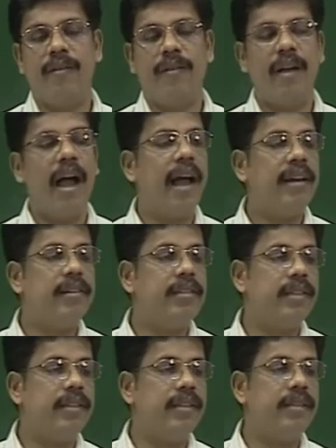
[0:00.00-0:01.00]
And
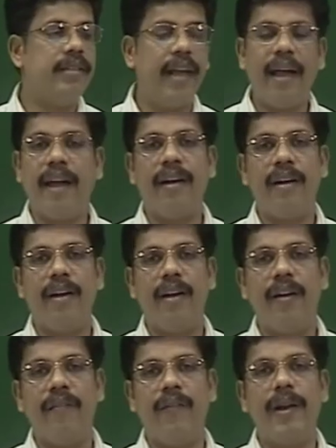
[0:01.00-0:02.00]
there,
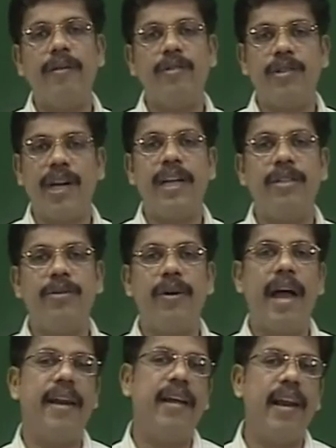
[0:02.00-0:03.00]
when you try to
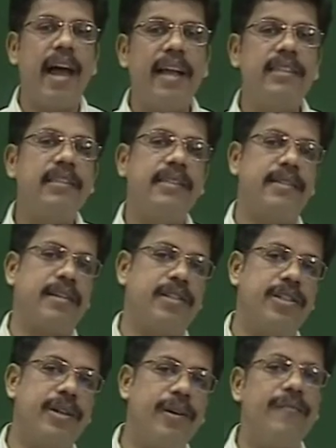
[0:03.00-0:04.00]
analyze the
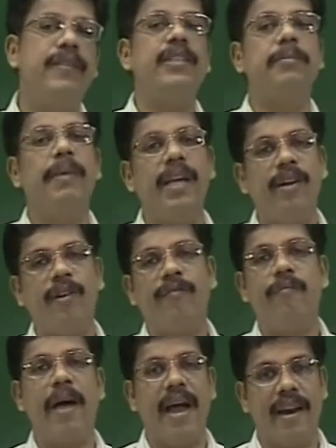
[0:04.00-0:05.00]
structure of this being of
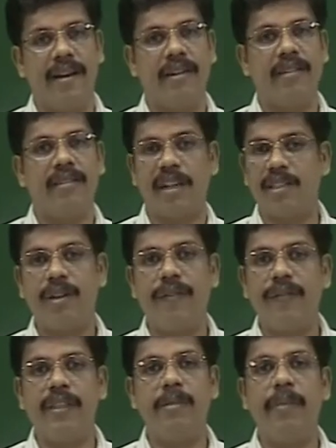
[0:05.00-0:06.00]
man, structure
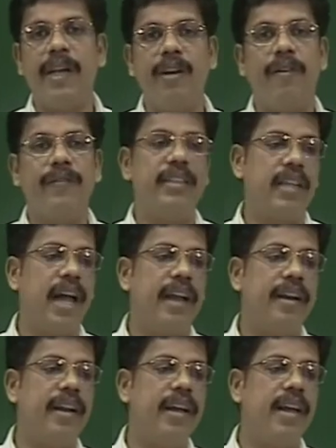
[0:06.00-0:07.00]
of this being of
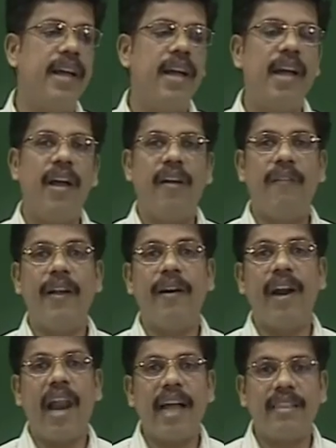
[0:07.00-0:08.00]
design, we
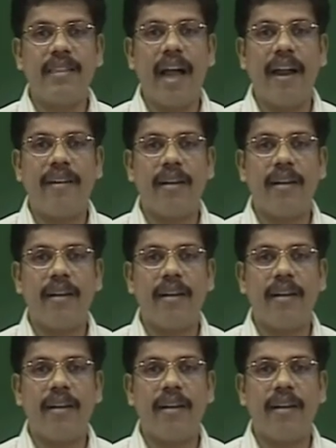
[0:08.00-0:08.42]
realize that